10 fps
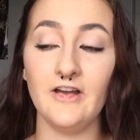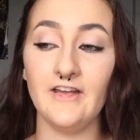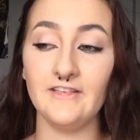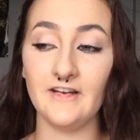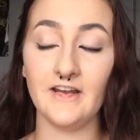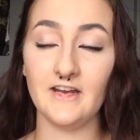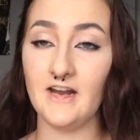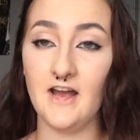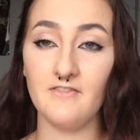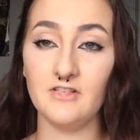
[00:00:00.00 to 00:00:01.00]
and then I can
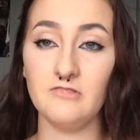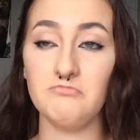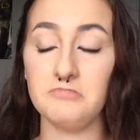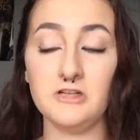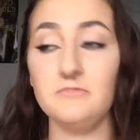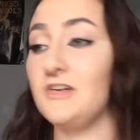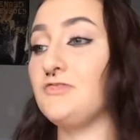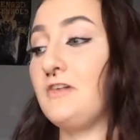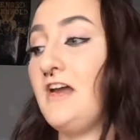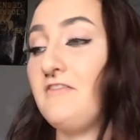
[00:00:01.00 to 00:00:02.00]
have them pretty much
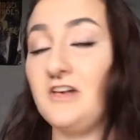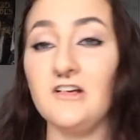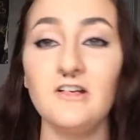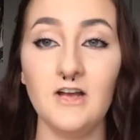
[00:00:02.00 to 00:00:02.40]
whenever.